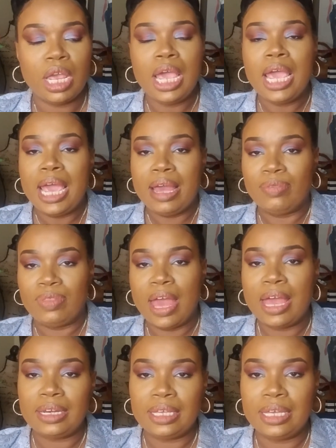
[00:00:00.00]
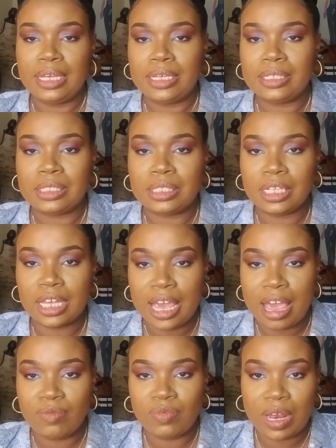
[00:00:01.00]
and that is the
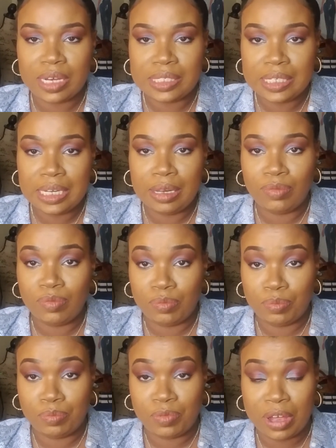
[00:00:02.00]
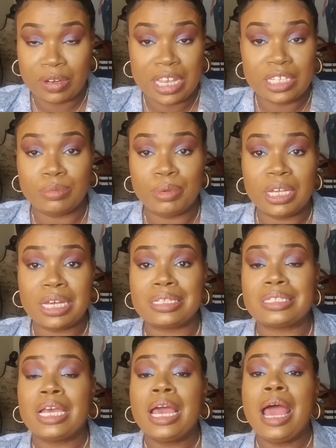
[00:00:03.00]
Kat Von D foundation, because
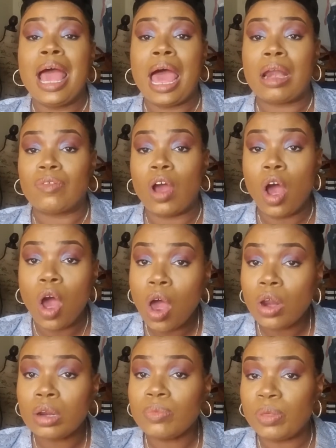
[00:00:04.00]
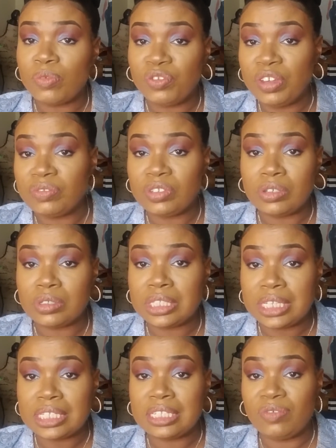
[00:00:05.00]
out of all of the 50 or
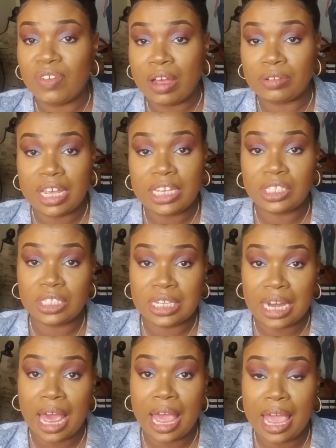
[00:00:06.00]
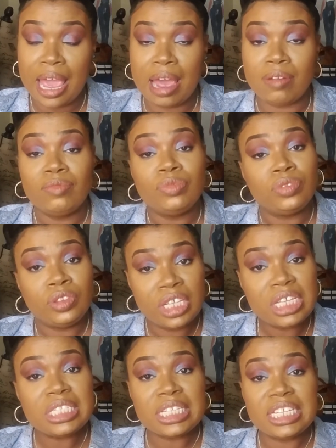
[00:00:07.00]
60 foundations that I have,
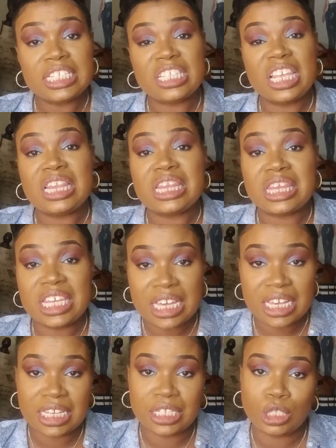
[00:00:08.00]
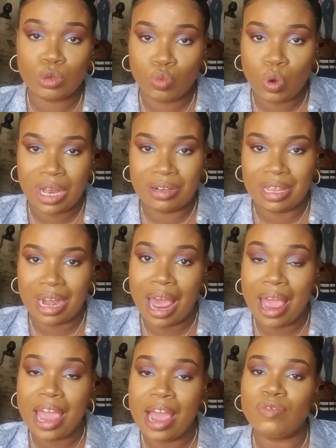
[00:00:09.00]
this is the thickest one that I
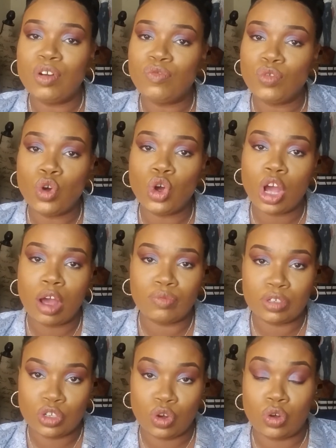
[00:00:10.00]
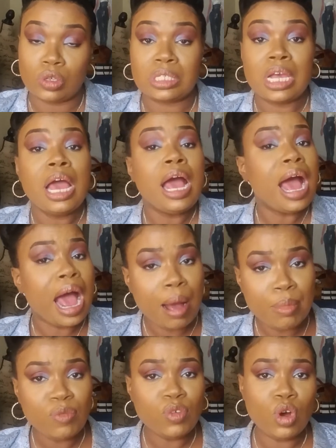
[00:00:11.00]
have for full coverage girls.
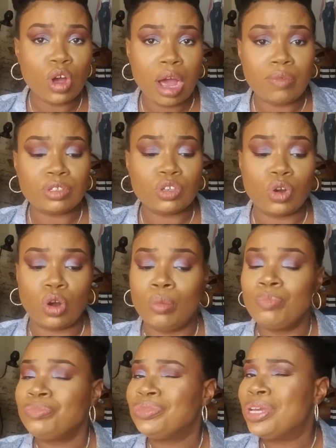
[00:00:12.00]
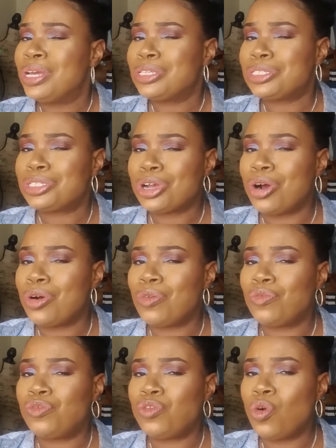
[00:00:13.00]
I'm a full coverage girl. So
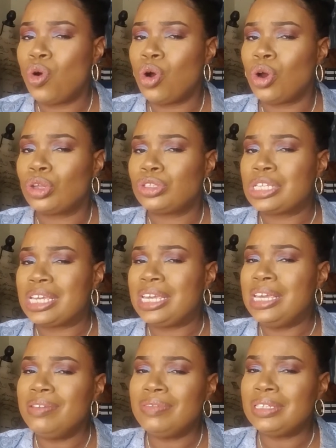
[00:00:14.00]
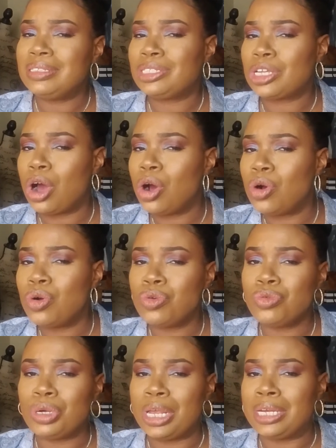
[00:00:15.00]
to even
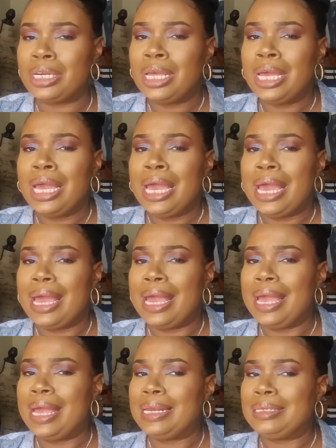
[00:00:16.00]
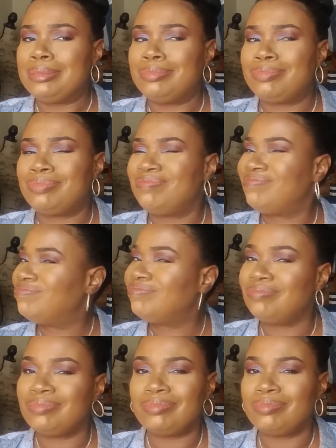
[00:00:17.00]
tone and
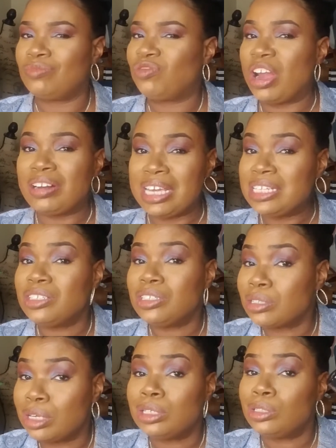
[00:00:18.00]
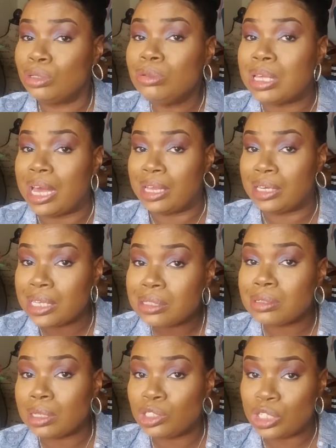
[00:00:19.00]
foundation is going to do that. That's
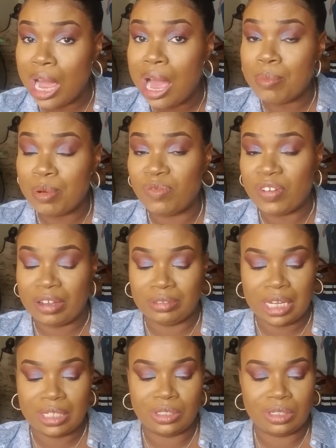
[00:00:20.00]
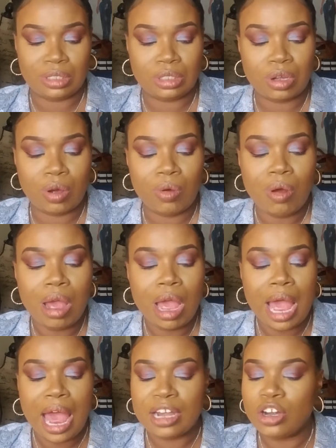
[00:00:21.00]
the job of foundation. So
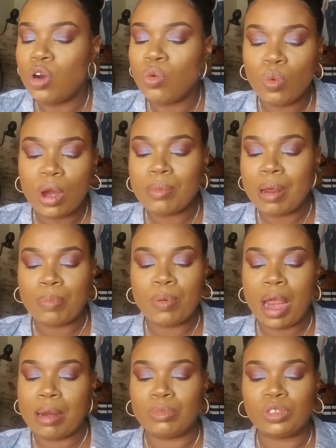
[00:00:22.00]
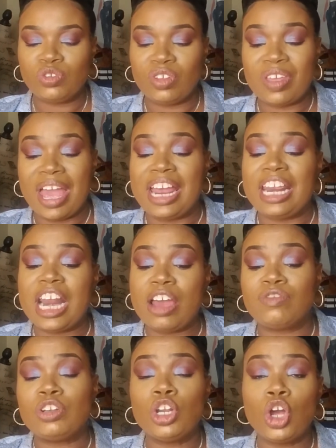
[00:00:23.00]
I don't wear my primers for that. And
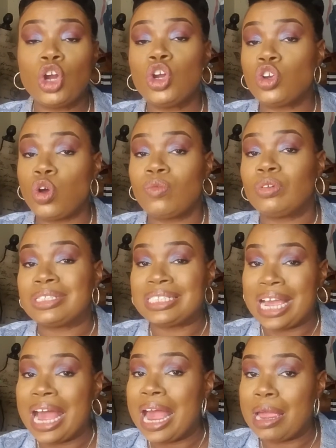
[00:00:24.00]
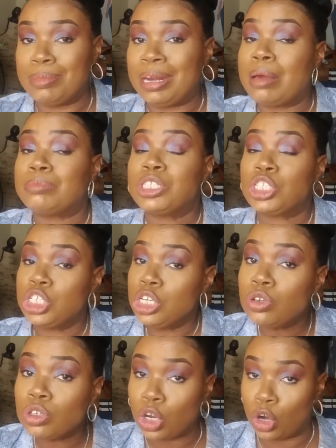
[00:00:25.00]
I've learned over time, and I'm
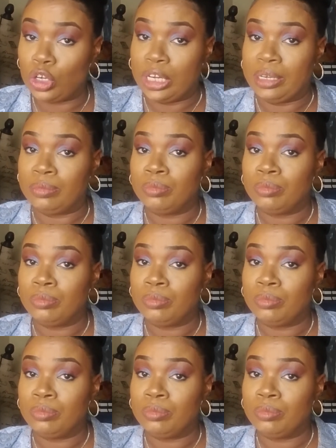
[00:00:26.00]
still learning,